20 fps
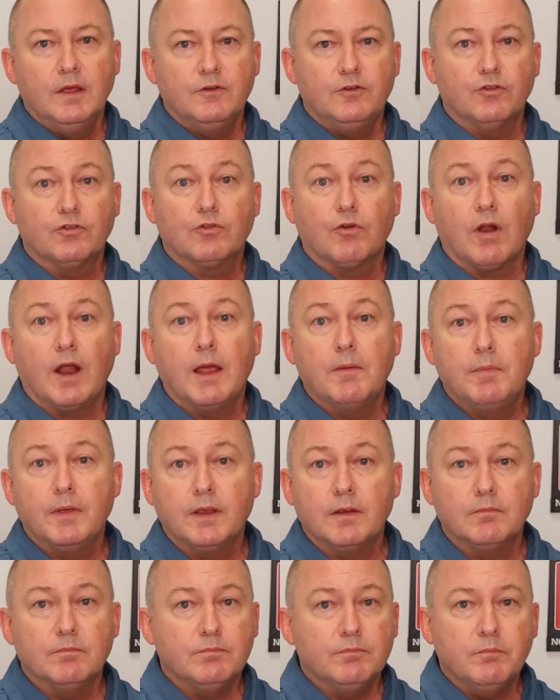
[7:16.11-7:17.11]

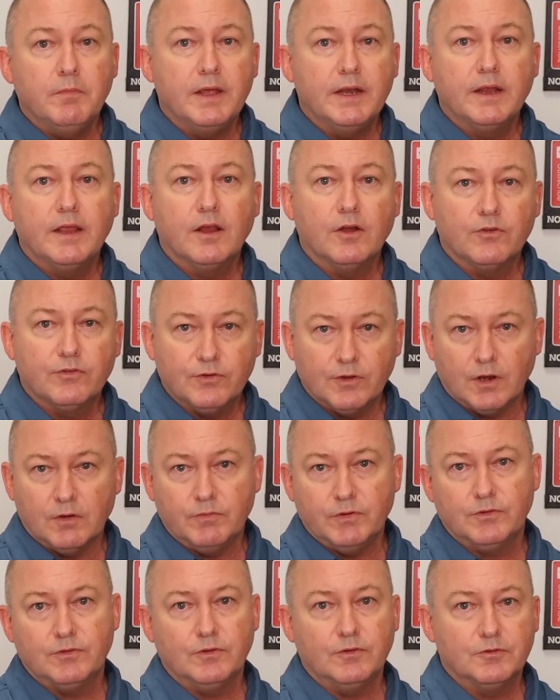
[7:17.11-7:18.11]
describing Medicare
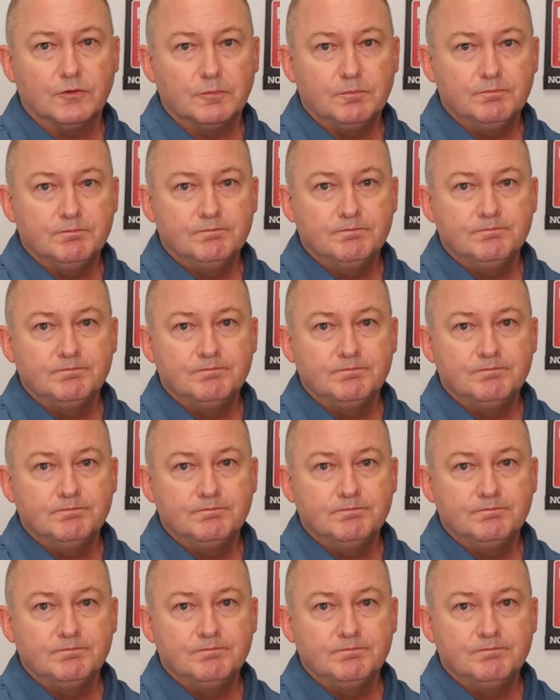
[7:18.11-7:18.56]
services.